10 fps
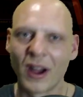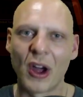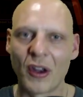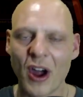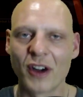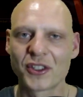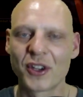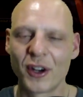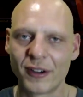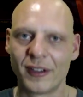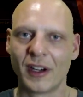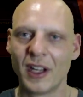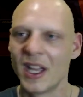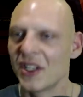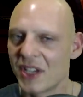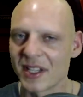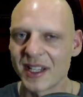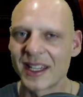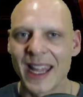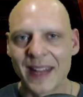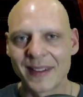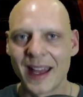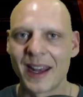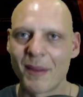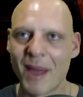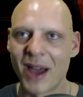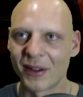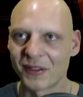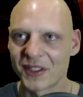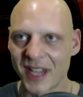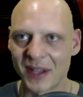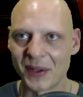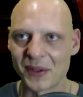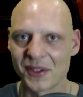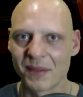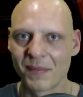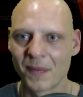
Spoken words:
on our server just to get that amount of sales.